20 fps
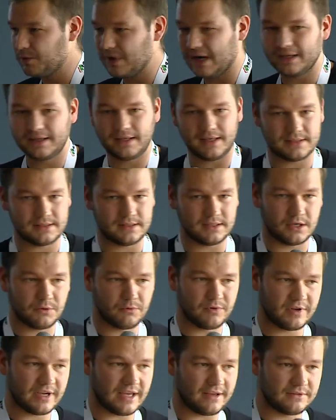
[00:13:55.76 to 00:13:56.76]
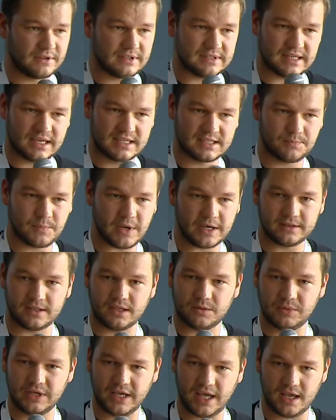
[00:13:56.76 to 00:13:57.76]
We are testing if we have this
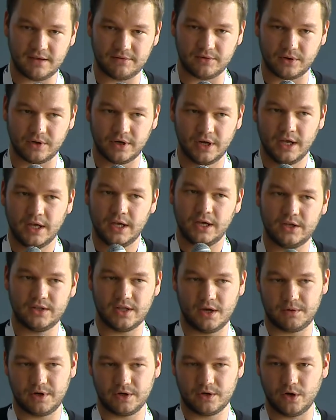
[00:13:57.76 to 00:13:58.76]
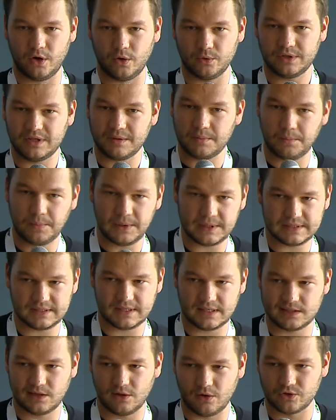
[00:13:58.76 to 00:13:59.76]
expected behavior in our code, the
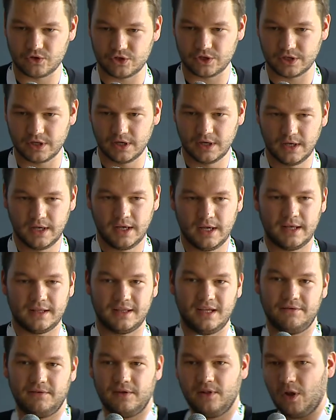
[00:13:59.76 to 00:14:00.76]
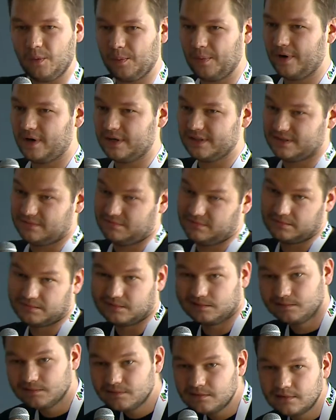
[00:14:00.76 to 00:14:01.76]
business logic. Developers
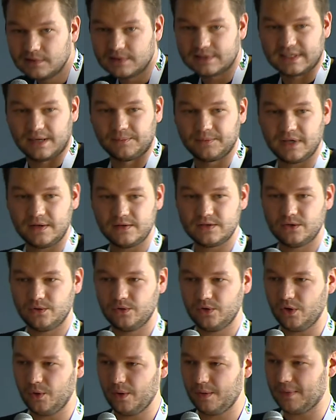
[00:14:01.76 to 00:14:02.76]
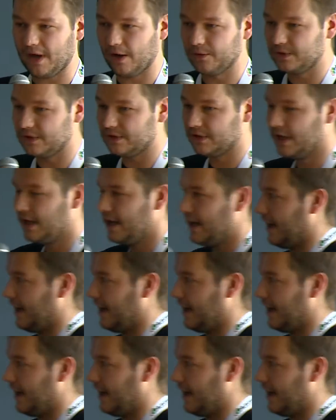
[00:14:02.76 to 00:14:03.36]
sometimes don't know about it.